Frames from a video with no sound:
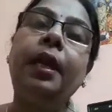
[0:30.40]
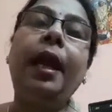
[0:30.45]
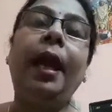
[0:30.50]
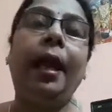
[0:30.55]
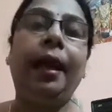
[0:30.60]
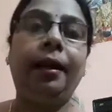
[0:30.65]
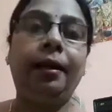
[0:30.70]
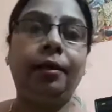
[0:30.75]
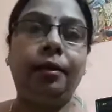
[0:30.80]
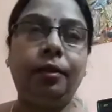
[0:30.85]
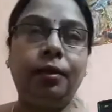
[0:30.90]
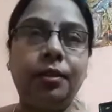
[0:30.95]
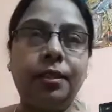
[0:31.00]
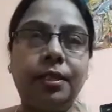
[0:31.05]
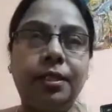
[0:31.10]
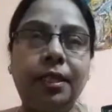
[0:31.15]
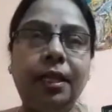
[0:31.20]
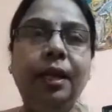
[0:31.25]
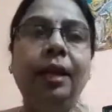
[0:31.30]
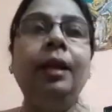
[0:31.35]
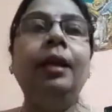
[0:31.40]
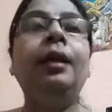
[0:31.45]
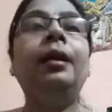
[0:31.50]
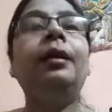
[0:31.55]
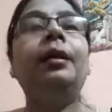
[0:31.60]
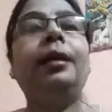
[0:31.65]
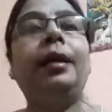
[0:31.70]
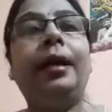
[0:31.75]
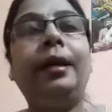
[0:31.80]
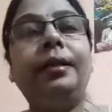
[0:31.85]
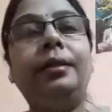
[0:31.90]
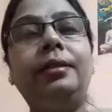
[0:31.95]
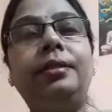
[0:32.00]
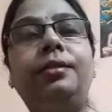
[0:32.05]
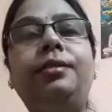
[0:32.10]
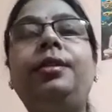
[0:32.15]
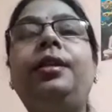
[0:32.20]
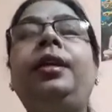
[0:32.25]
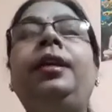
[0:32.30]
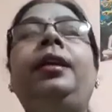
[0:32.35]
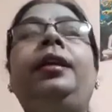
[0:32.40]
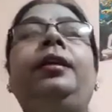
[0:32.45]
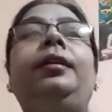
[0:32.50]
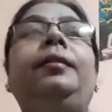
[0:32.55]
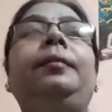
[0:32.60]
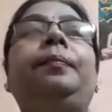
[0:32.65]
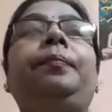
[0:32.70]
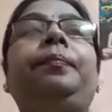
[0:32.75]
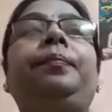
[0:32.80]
across the country.